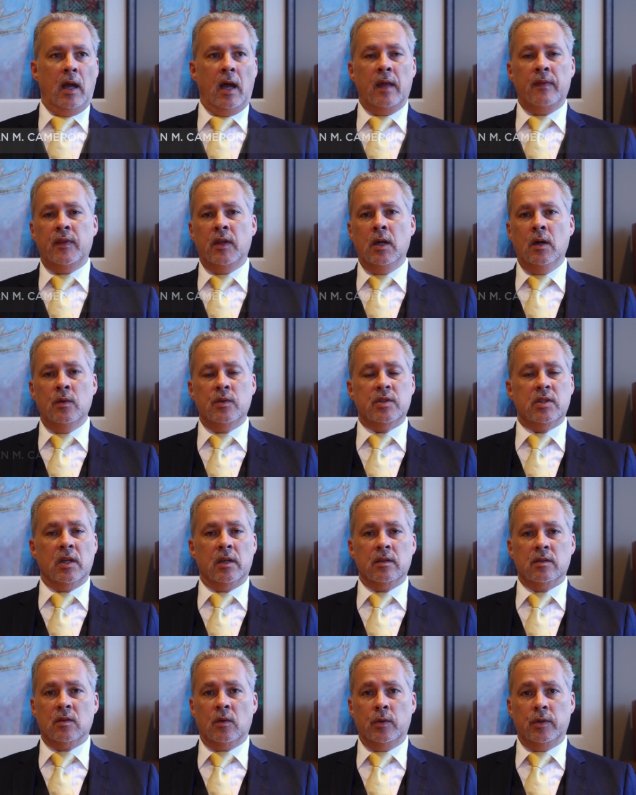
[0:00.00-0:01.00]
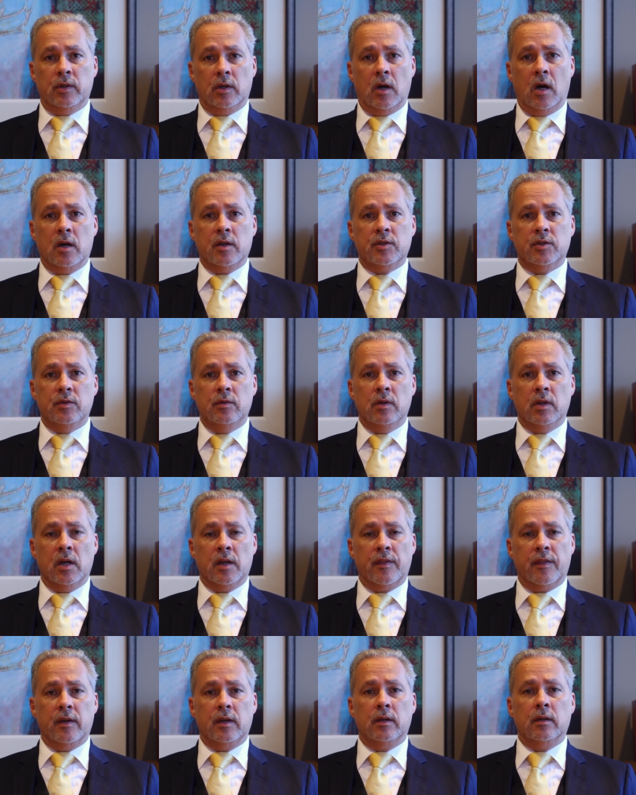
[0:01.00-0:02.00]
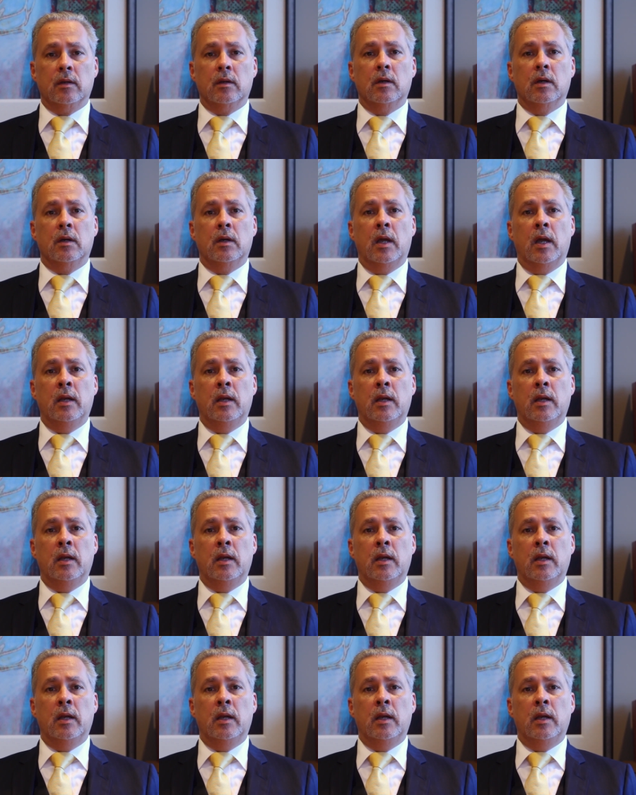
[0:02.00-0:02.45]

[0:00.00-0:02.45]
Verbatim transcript: At the outset, it's going to cost you nothing.